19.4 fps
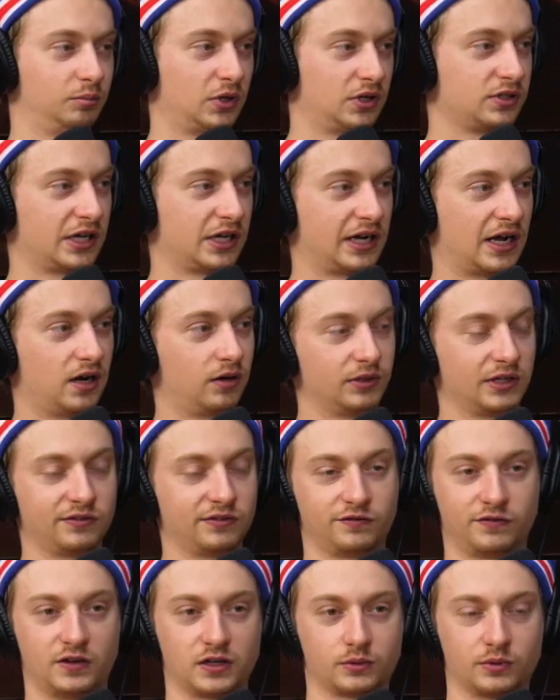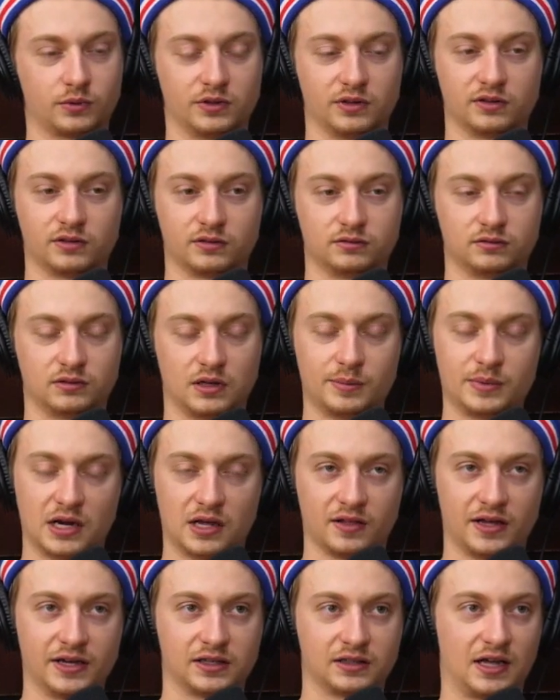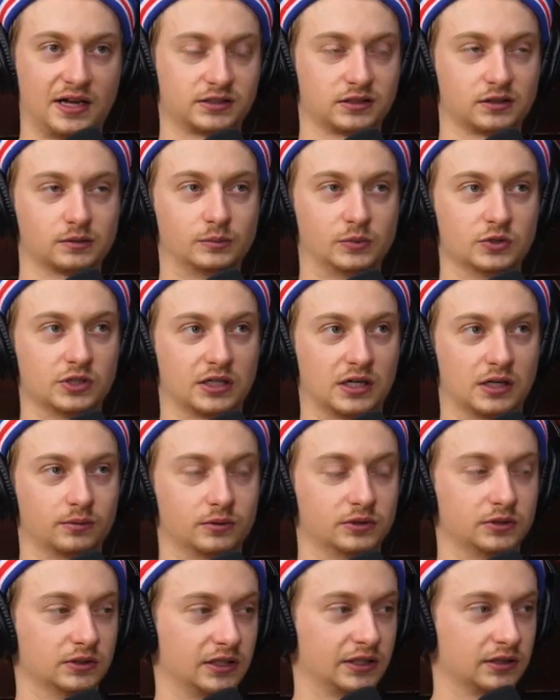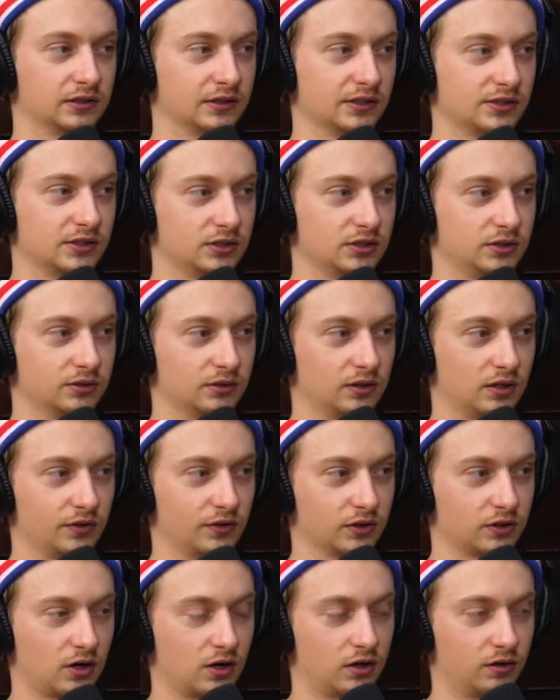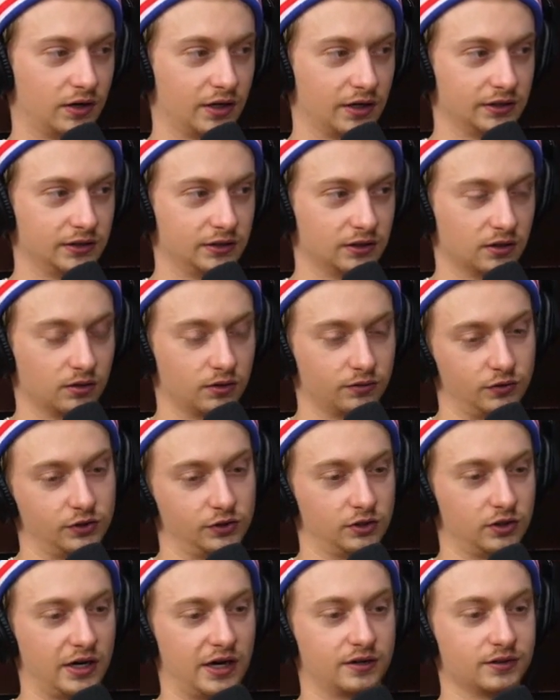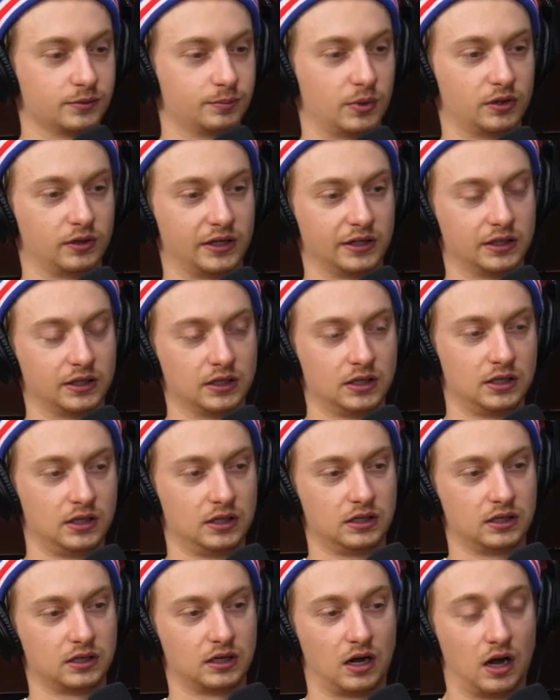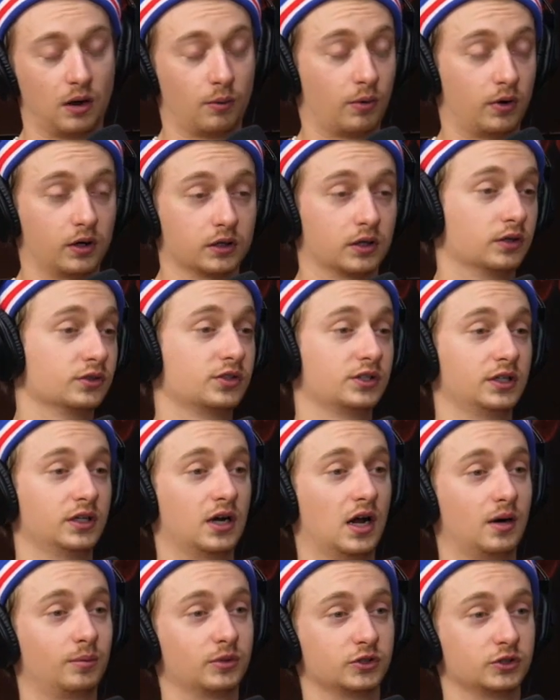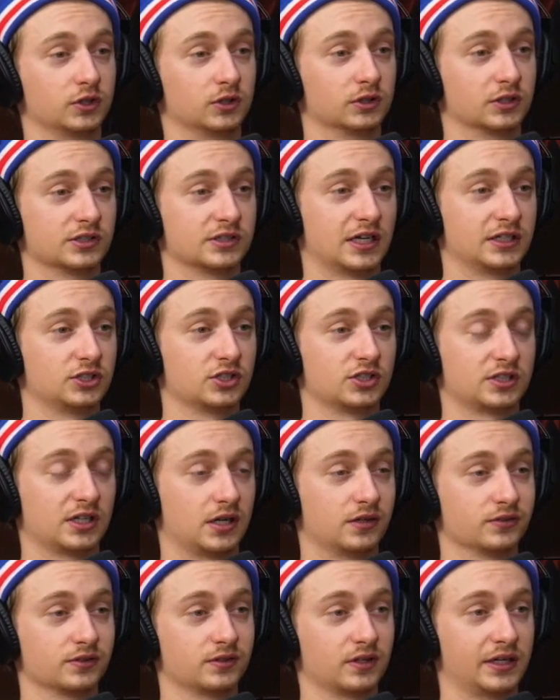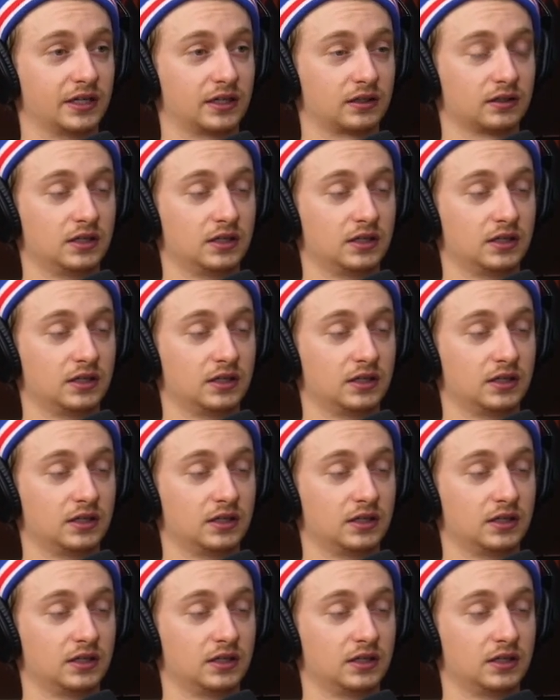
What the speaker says: But it's like I don't really fuck with I mean, I like classical music. I wouldn't like listen to it on the car ride, over to your house, but like I want to go see an opera show because that just sounds like